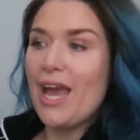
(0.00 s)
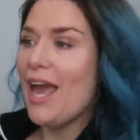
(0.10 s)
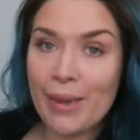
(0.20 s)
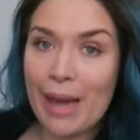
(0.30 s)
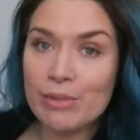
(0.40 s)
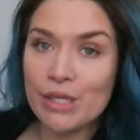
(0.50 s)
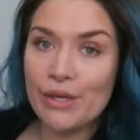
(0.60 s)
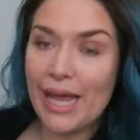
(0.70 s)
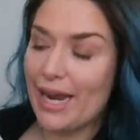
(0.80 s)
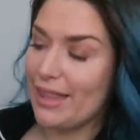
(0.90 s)
It can be
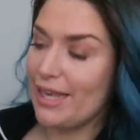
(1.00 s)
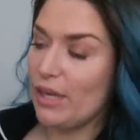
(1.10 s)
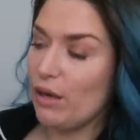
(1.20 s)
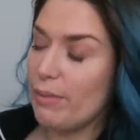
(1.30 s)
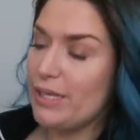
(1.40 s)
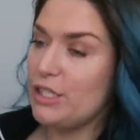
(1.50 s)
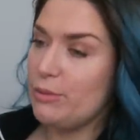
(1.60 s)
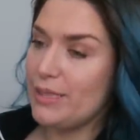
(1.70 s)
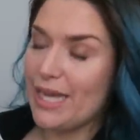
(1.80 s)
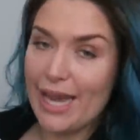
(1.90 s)
absolutely anything. You can
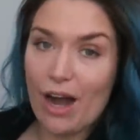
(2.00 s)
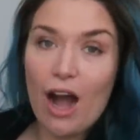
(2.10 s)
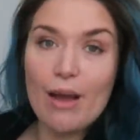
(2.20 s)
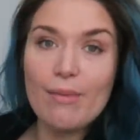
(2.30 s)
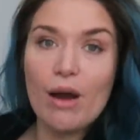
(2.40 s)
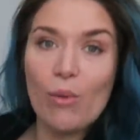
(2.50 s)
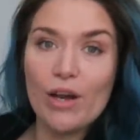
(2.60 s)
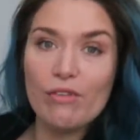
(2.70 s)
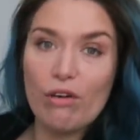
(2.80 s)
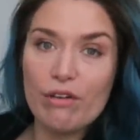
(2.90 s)
message me saying, I'm
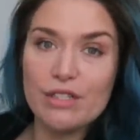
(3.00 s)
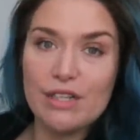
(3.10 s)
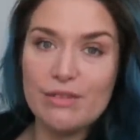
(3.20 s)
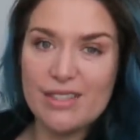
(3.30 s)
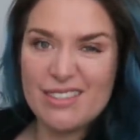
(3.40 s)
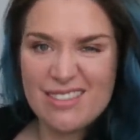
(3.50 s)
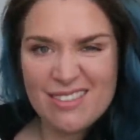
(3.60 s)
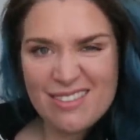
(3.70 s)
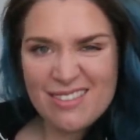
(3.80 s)
one of Lauren's Losers.